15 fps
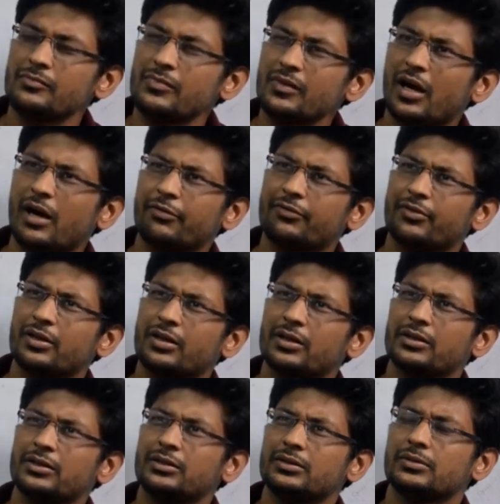
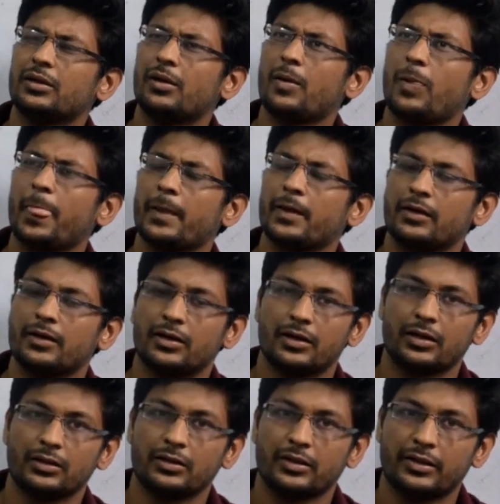after
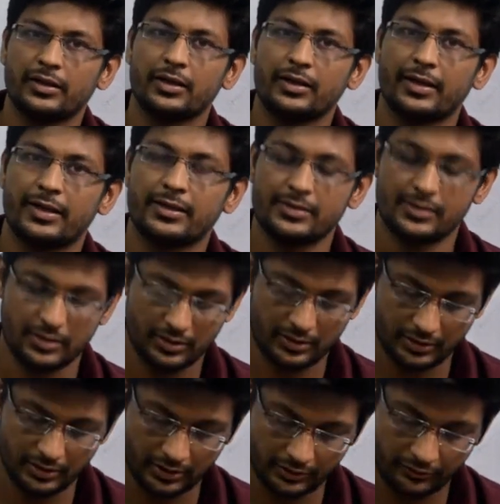written test,
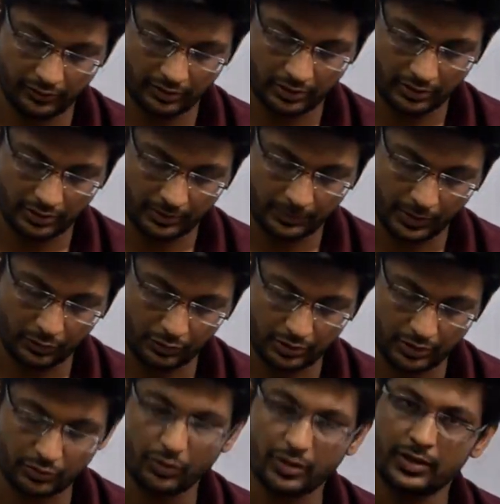about
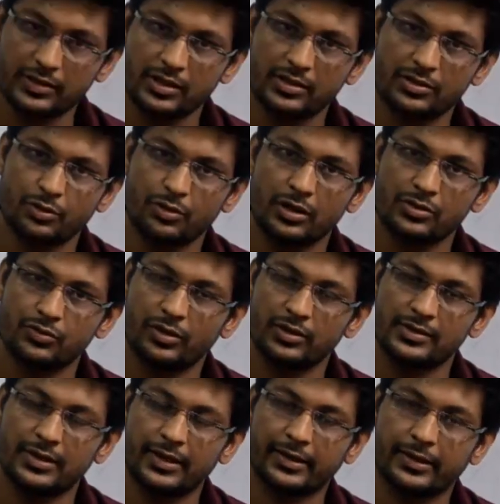26 students were
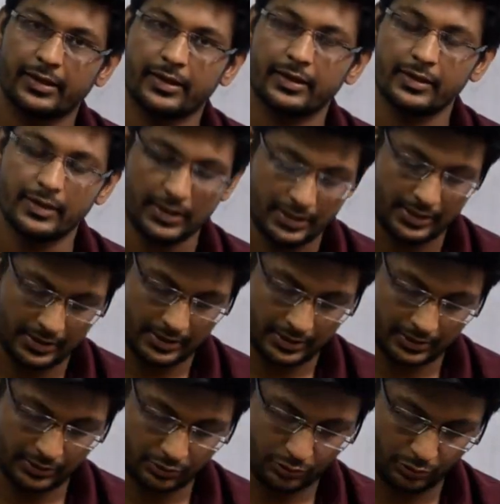selected.
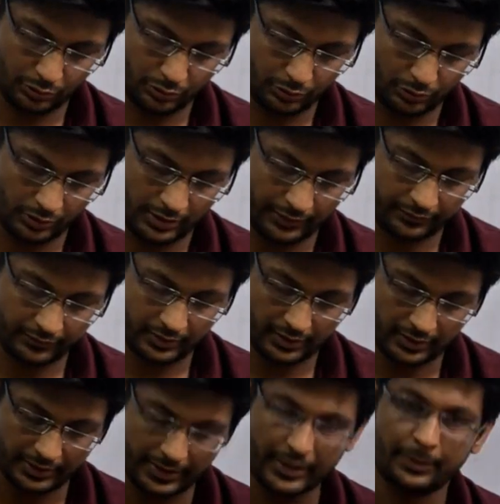So after
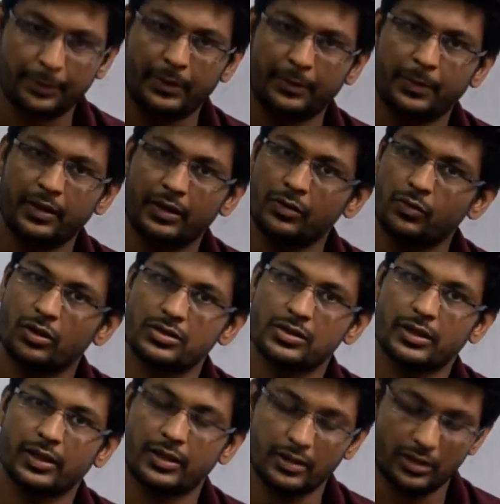that PPT was
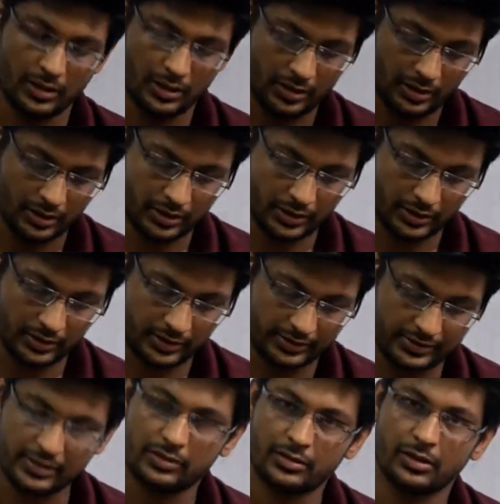there.
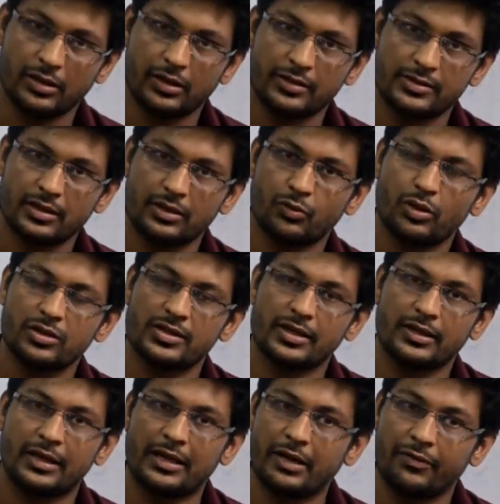Result was
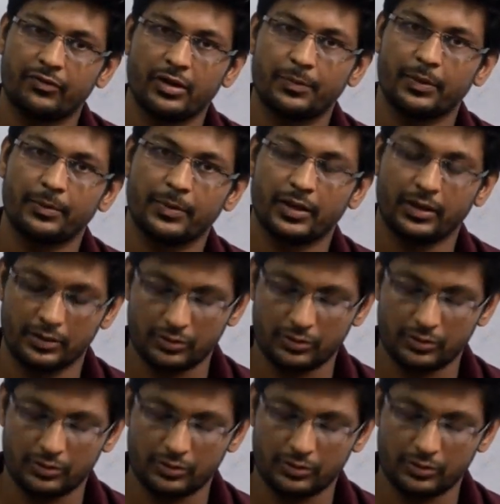declared after PPT.